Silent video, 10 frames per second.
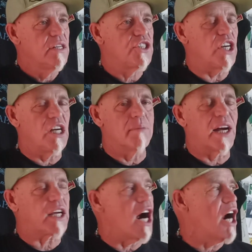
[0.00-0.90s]
Gina
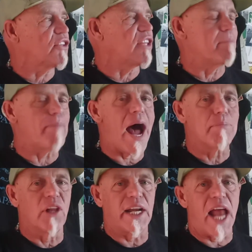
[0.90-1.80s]
McCarthy
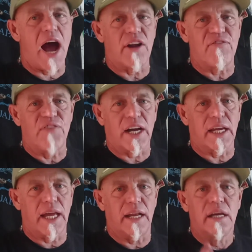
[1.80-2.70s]
babbling out a
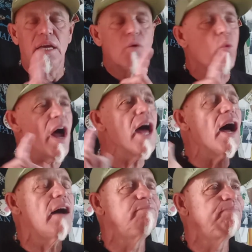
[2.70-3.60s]
fucking and when
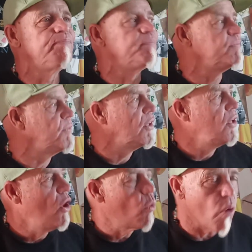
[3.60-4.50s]

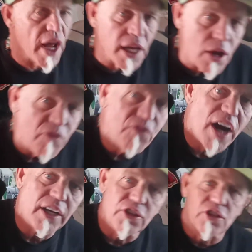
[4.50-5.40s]
when are you
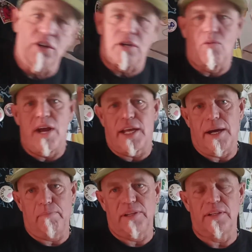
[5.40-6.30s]
fuckers gonna wake
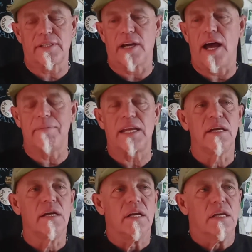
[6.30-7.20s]
up in this? I mean,
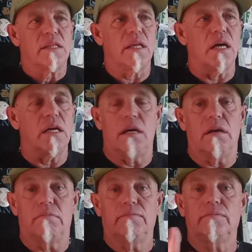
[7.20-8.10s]
the
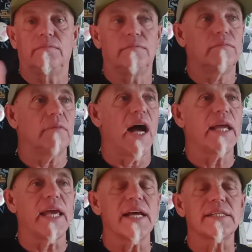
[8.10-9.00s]
I
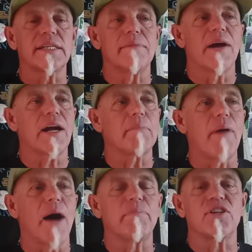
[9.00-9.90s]
guess the American
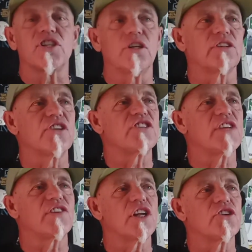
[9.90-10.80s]
populace still doesn't
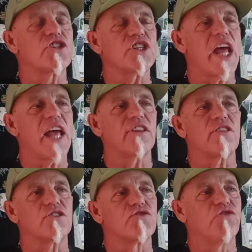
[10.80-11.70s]
even understand
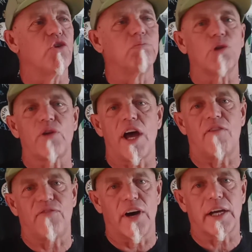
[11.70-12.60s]
that there's full blown
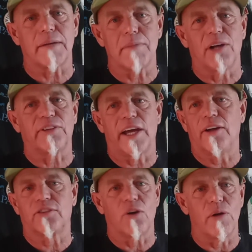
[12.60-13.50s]
out fucking
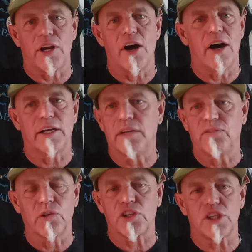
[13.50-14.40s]
meltdowns going on at
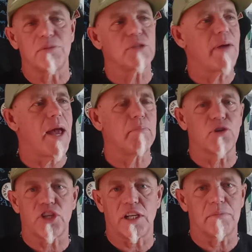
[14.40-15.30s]
Fukushima, Japan,
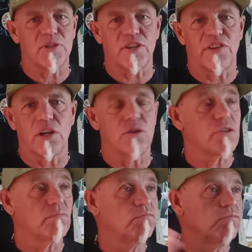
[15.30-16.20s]
pushing into the Pacific
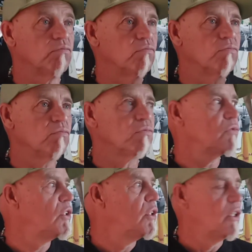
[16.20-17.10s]
Ocean.
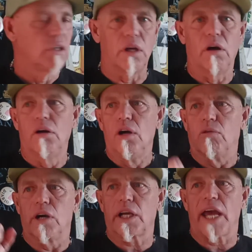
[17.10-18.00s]
You know,
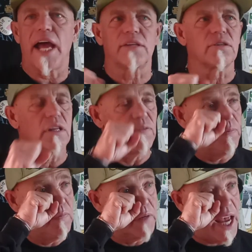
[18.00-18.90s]
we're going to cancel
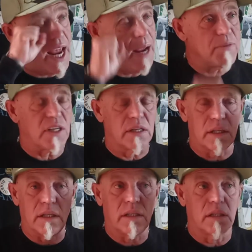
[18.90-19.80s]
the games
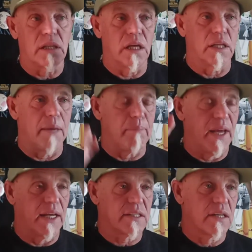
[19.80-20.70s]
and the
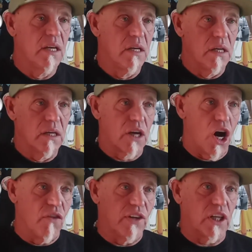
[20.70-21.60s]
Olympics.
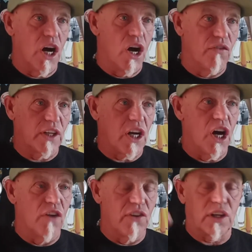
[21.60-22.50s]
COVID, COVID,
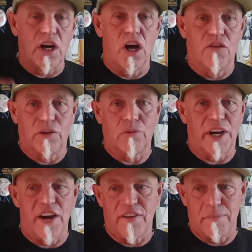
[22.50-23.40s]
COVID, COVID.
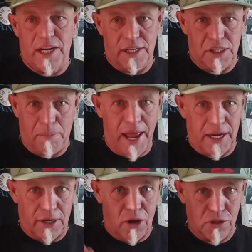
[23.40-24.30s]
When everybody in
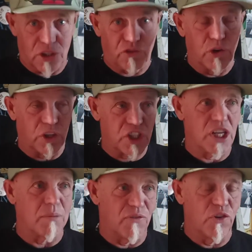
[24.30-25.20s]
Japan knows it's
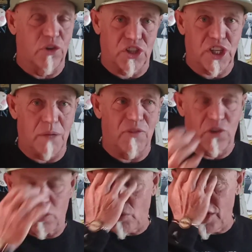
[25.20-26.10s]
Fukushima, Fukushima,
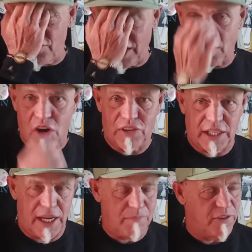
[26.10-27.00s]
Fukushima. Where do you think
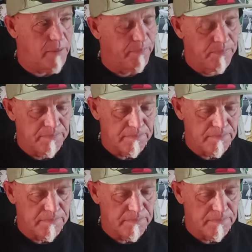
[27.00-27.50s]
COVID came from?